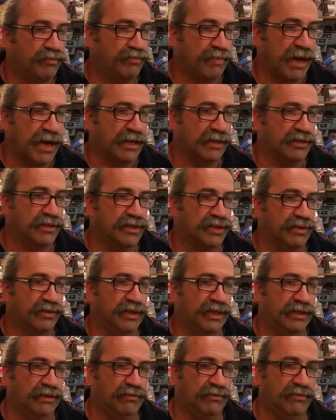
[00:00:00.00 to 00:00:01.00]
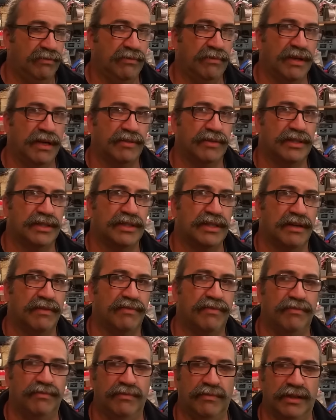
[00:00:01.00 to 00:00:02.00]
but doing other stuff
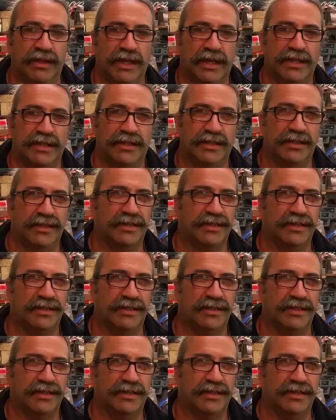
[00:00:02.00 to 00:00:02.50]
related to